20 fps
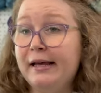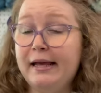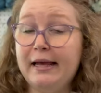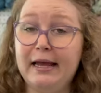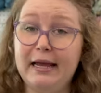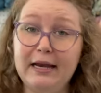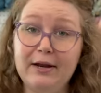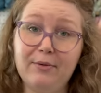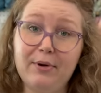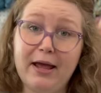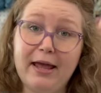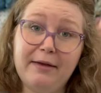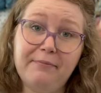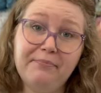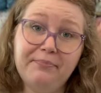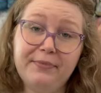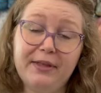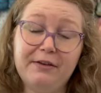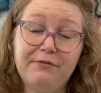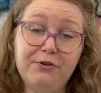anyway,
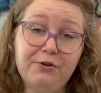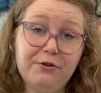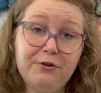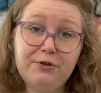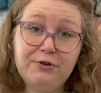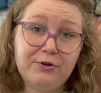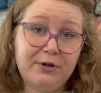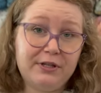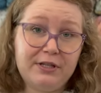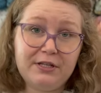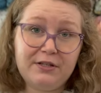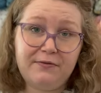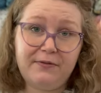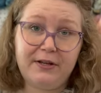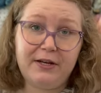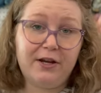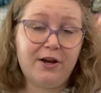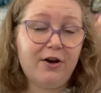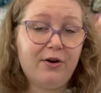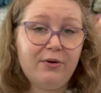if you enjoyed this
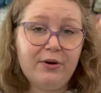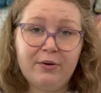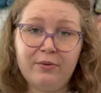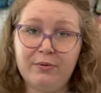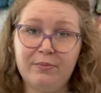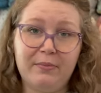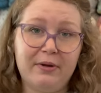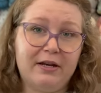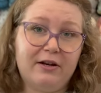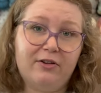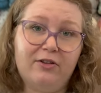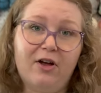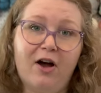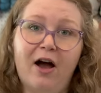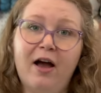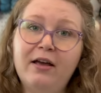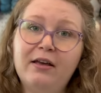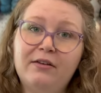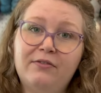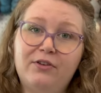video, it would mean a
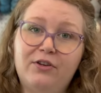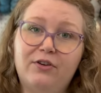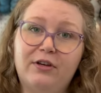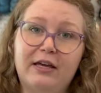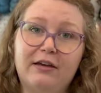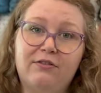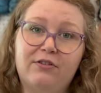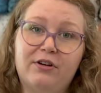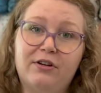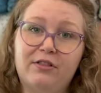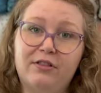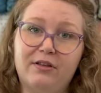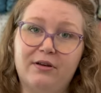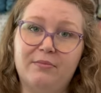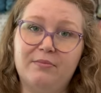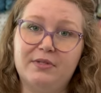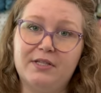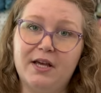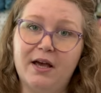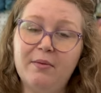lot if you gave it a
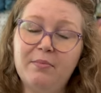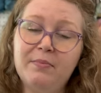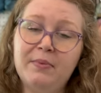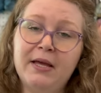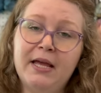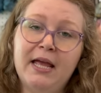thumbs up